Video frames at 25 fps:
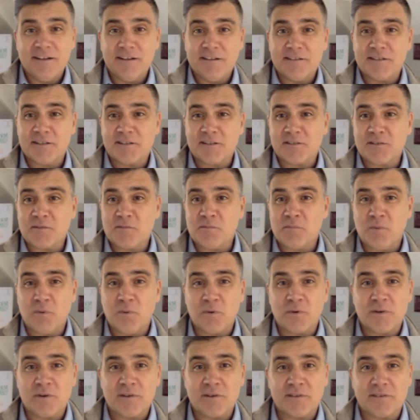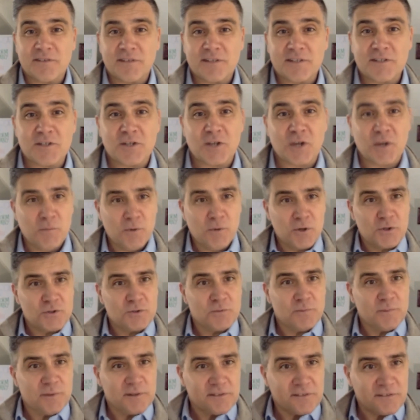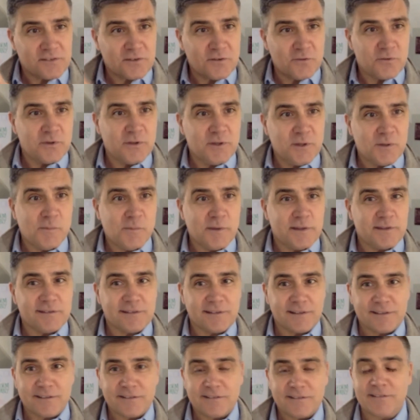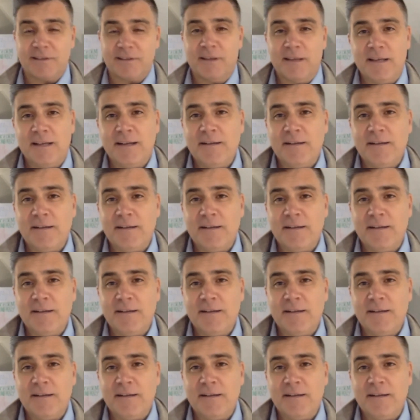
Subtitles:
That's an important distinction. Commercial business, a real business